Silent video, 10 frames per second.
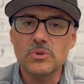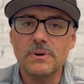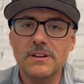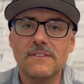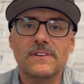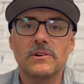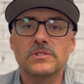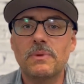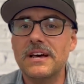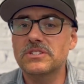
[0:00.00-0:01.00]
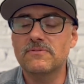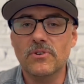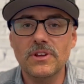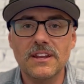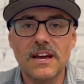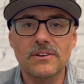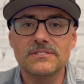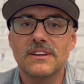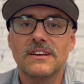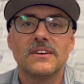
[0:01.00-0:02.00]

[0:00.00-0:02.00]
but if it goes past 48 hours,